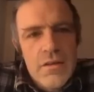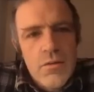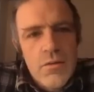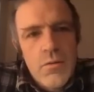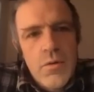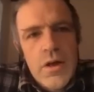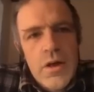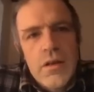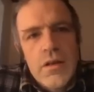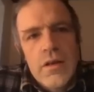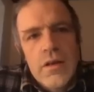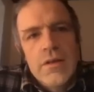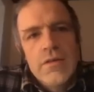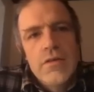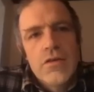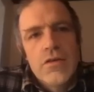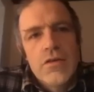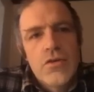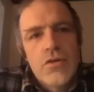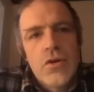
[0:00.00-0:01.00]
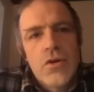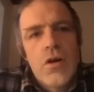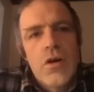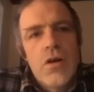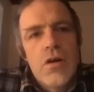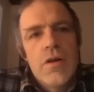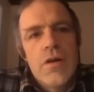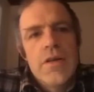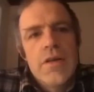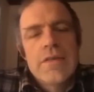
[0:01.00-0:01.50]
Well, in the
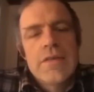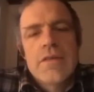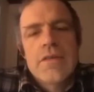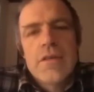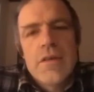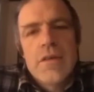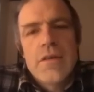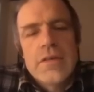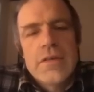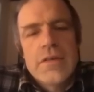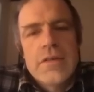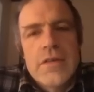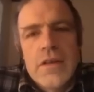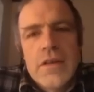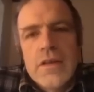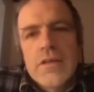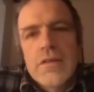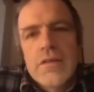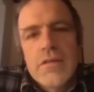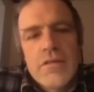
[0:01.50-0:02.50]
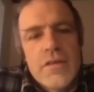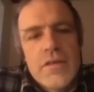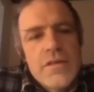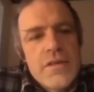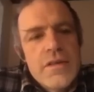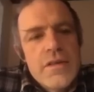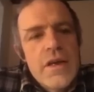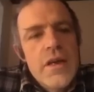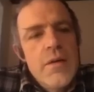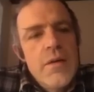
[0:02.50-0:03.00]
soil, it's little the
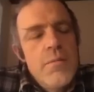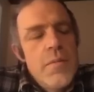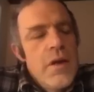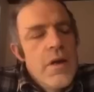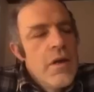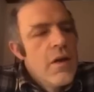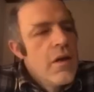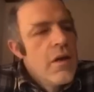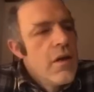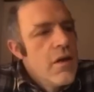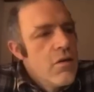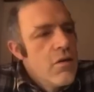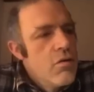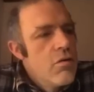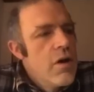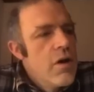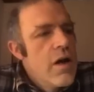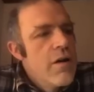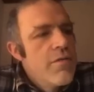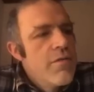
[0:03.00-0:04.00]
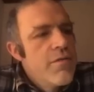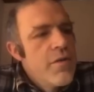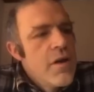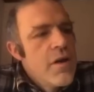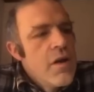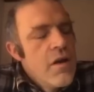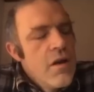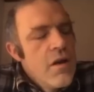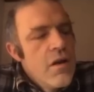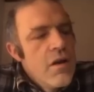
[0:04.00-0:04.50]
same. You have
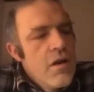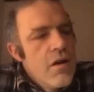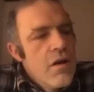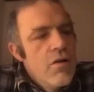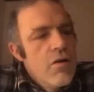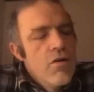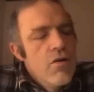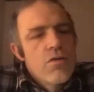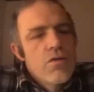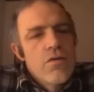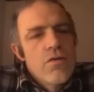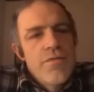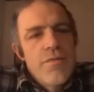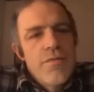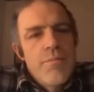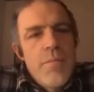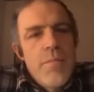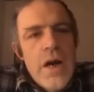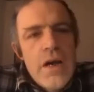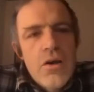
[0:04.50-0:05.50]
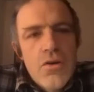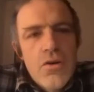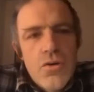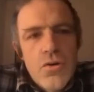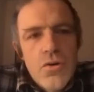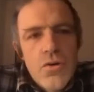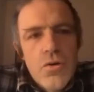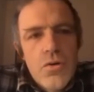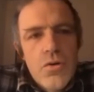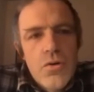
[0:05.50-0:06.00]
a lot of
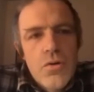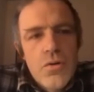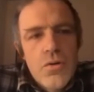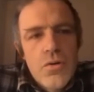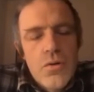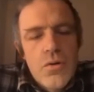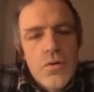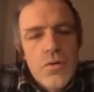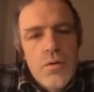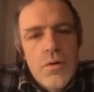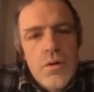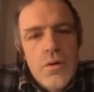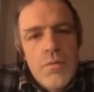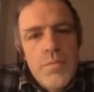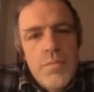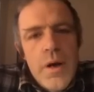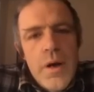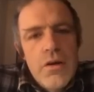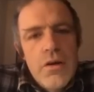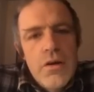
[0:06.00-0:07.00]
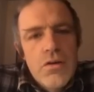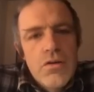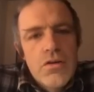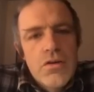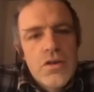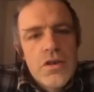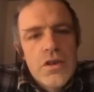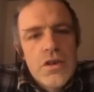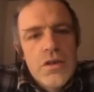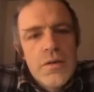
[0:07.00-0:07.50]

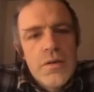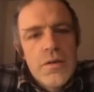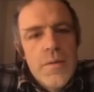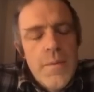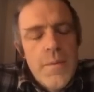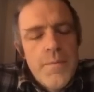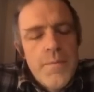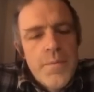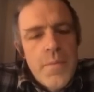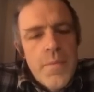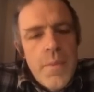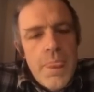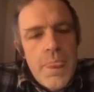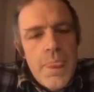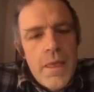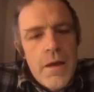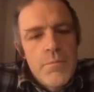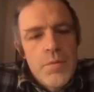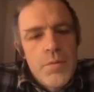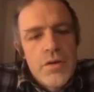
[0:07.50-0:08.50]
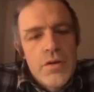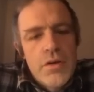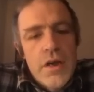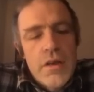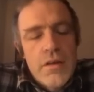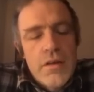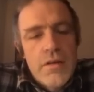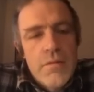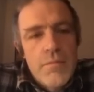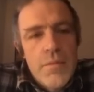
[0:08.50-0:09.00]
microbiology, but
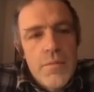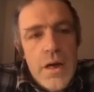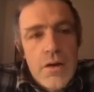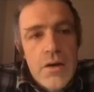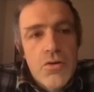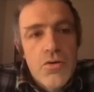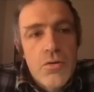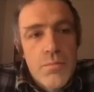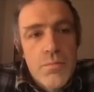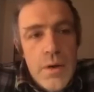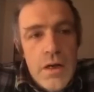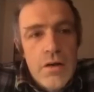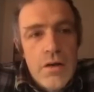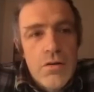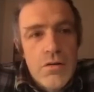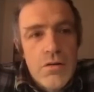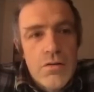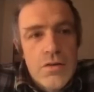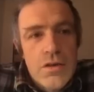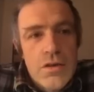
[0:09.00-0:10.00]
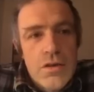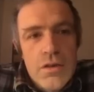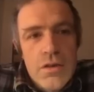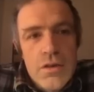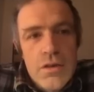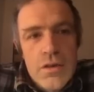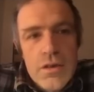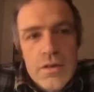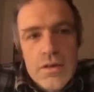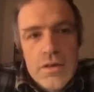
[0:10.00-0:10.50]
that
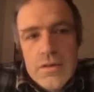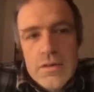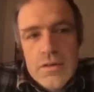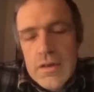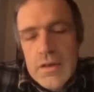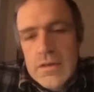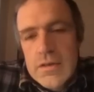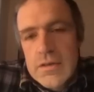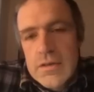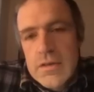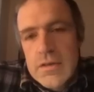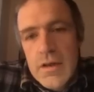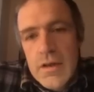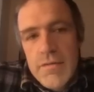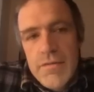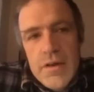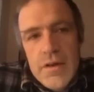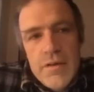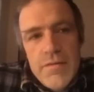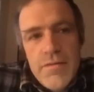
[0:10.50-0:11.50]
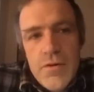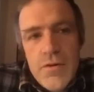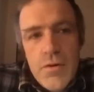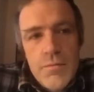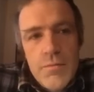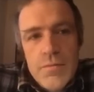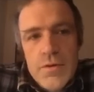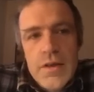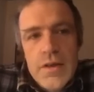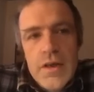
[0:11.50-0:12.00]
microbiology, it's living
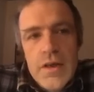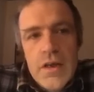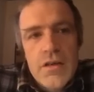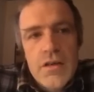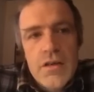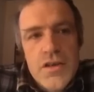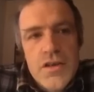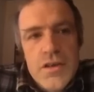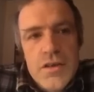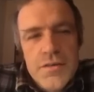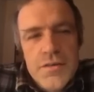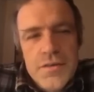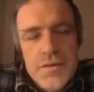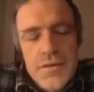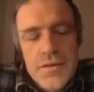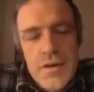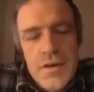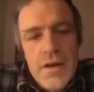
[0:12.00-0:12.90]
from the energies.